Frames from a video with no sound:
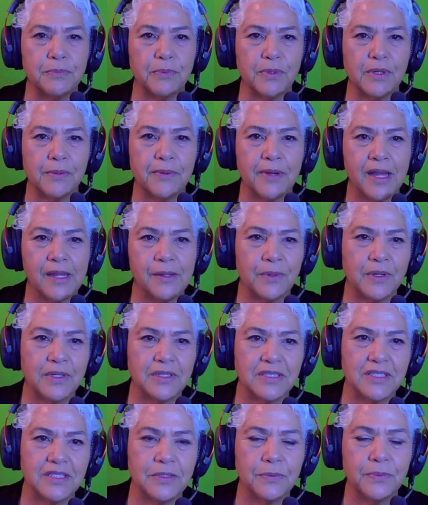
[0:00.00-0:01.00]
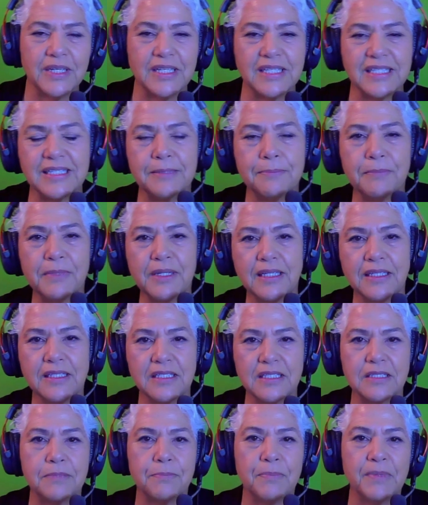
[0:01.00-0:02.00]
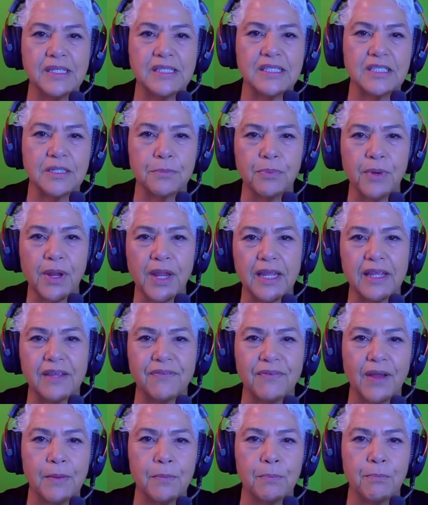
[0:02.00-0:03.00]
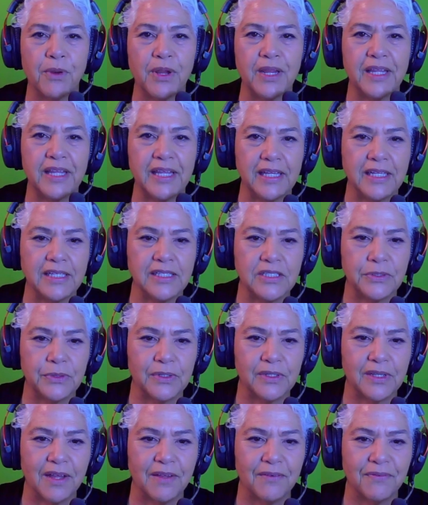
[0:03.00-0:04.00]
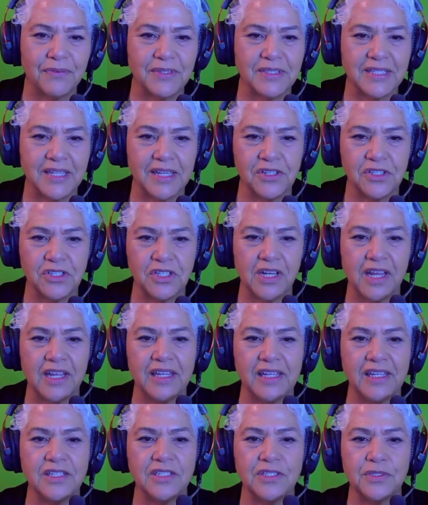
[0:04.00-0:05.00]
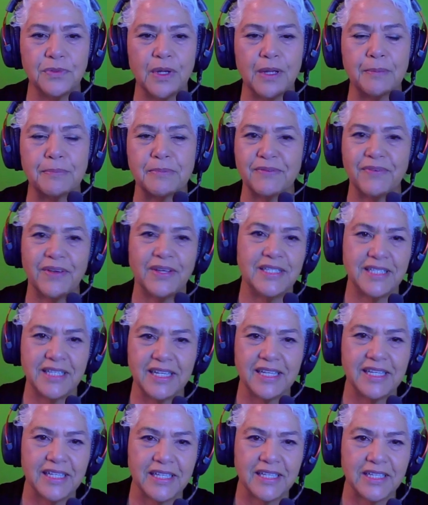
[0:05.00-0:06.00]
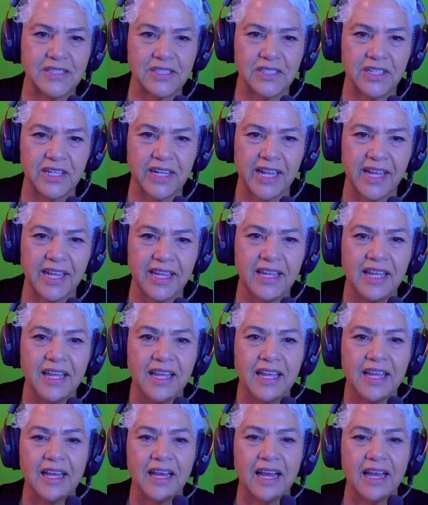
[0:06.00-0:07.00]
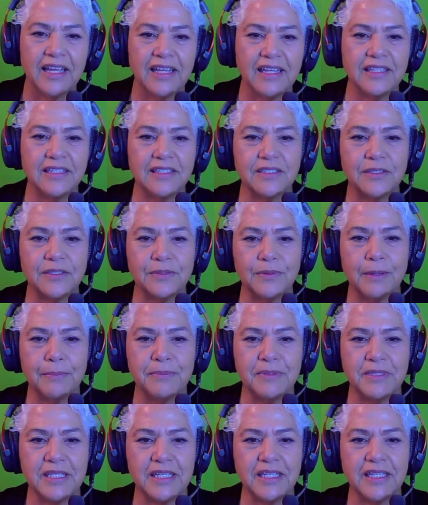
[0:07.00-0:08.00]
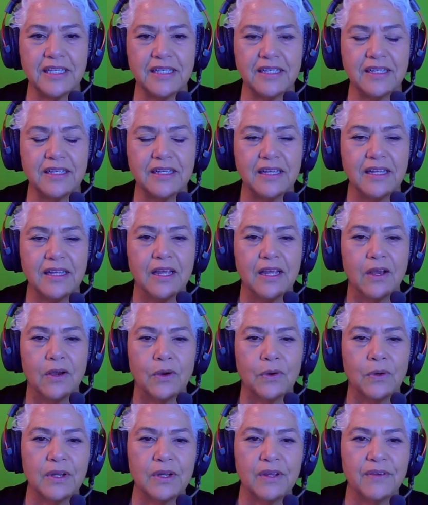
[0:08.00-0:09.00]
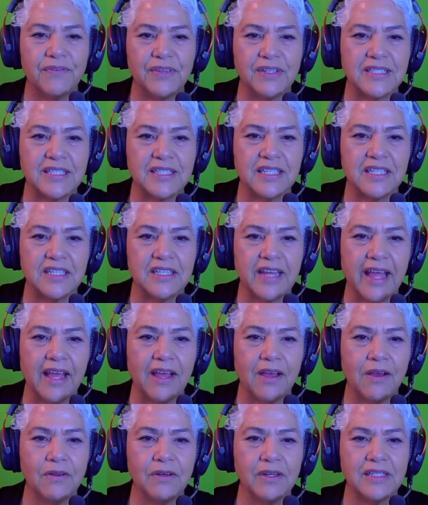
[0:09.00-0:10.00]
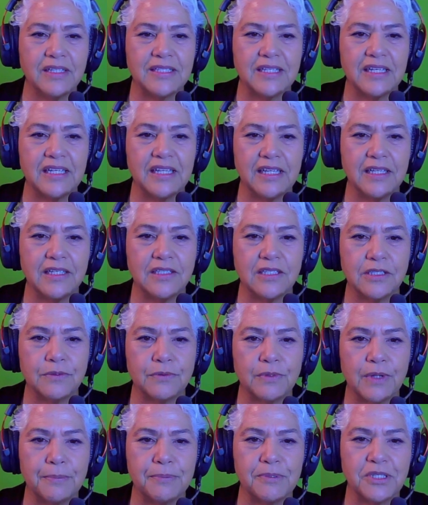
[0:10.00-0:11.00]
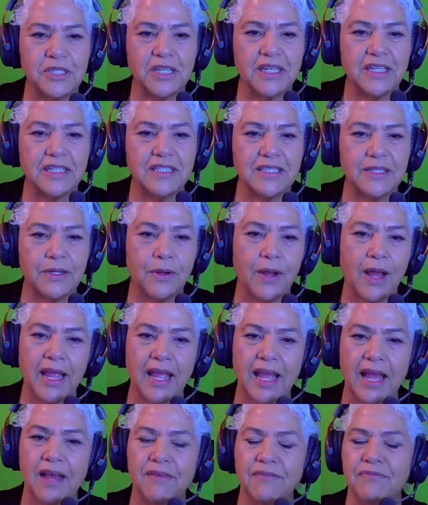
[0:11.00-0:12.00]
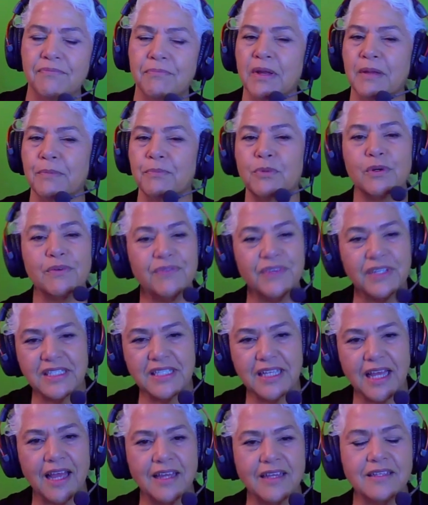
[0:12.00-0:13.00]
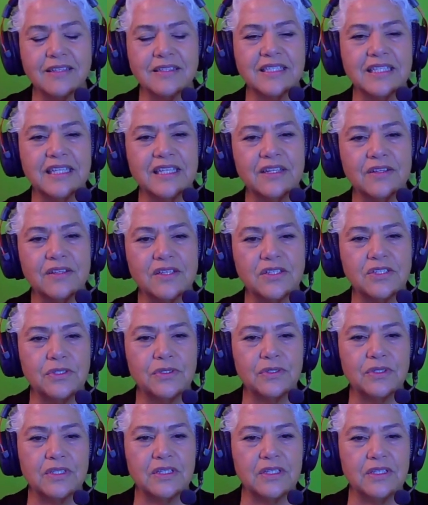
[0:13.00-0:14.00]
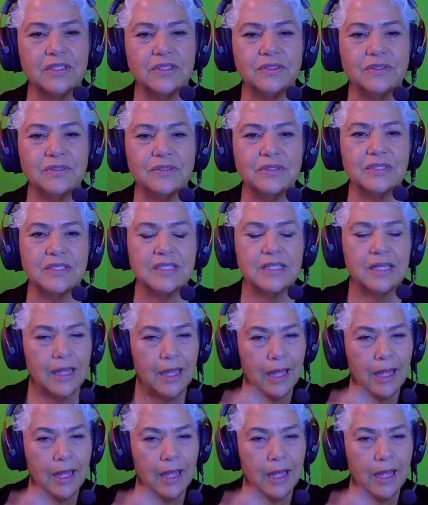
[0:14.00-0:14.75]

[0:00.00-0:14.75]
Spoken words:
What do I want to do? What does it mean? It means to break. If I break into a conversation, I interrupt. If I did it yesterday, I interrupted. Or if it's the noun, it's an interruption. So I have my morpheme tiles here that you can use.